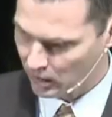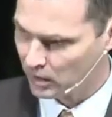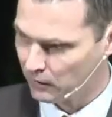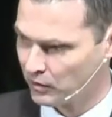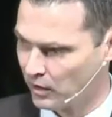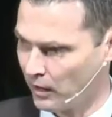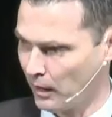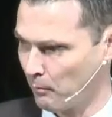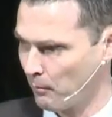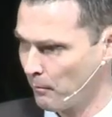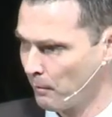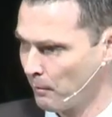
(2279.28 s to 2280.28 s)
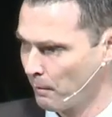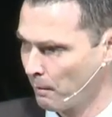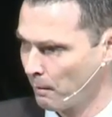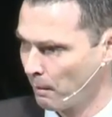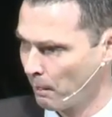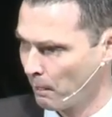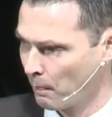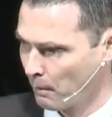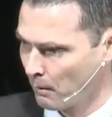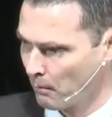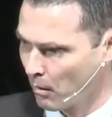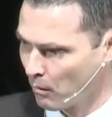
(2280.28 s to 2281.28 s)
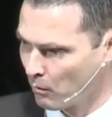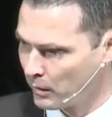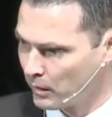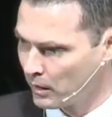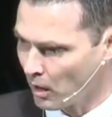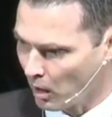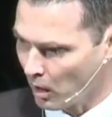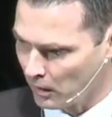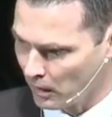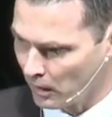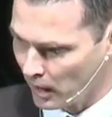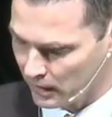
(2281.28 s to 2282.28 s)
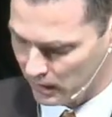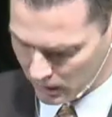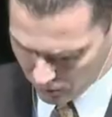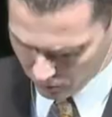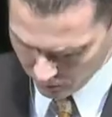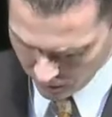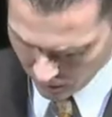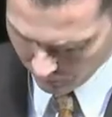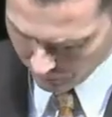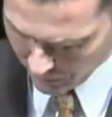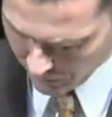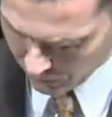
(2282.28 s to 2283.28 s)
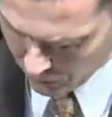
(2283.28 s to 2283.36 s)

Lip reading: end of time. But we are not ignorant of his